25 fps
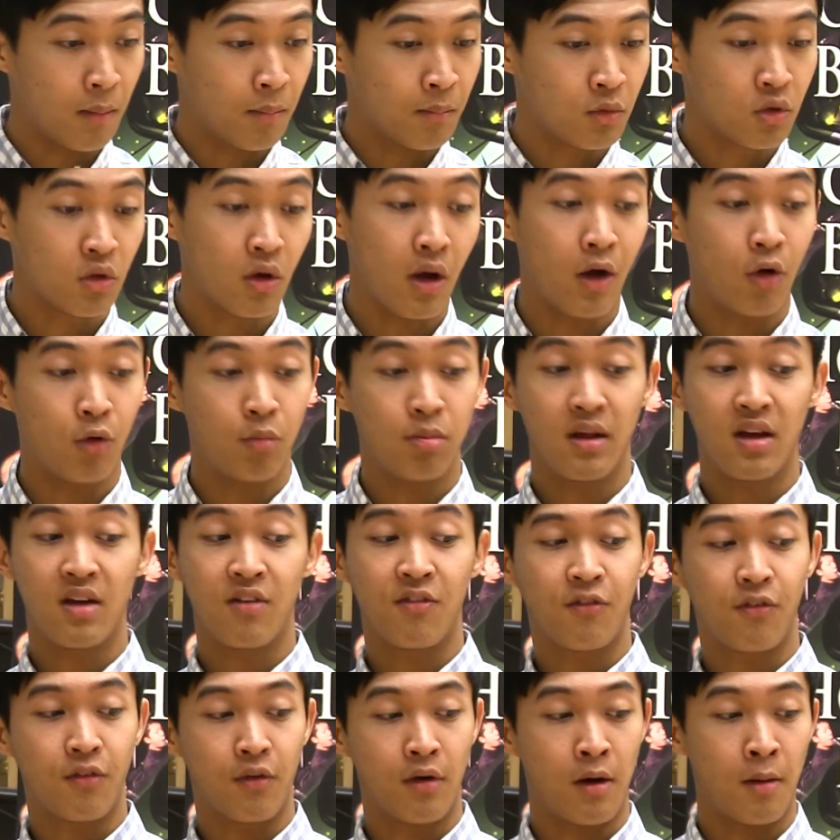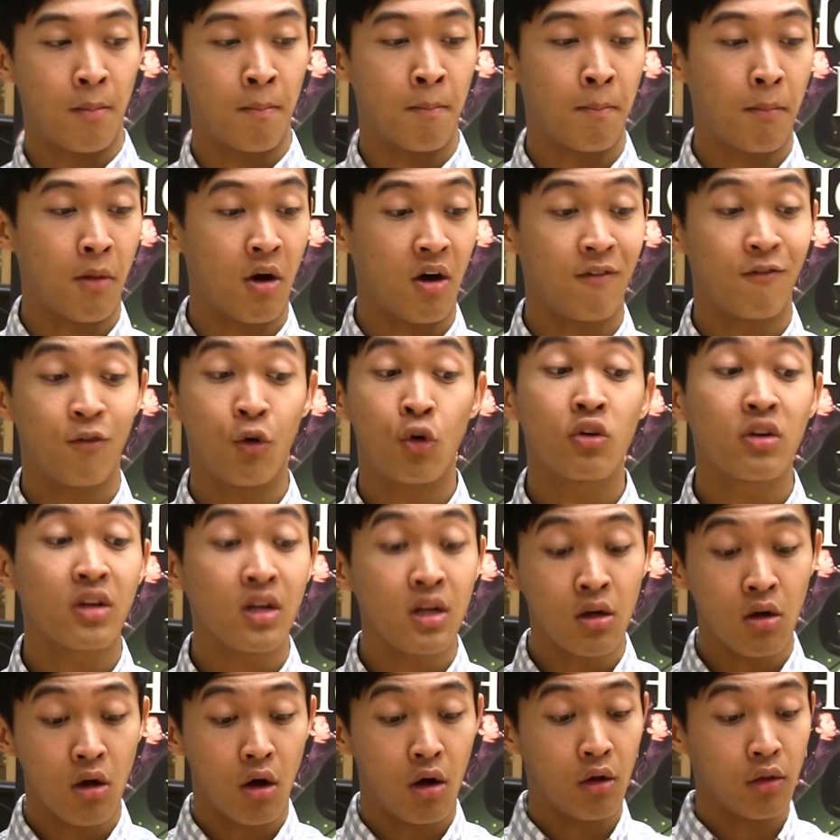So I'll play from bar
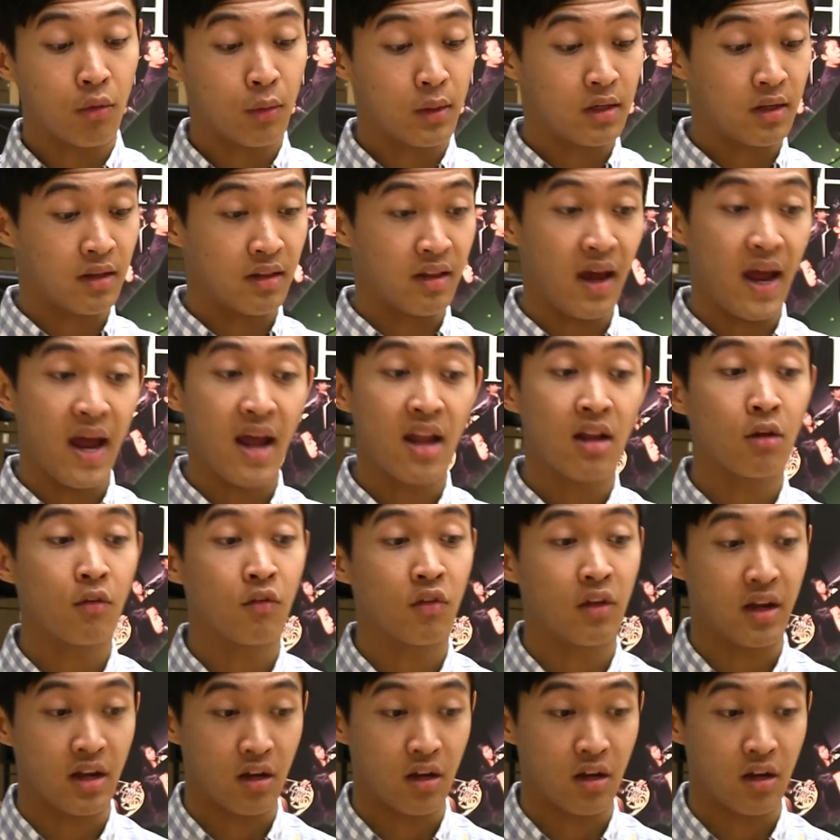14 all the way to the end of the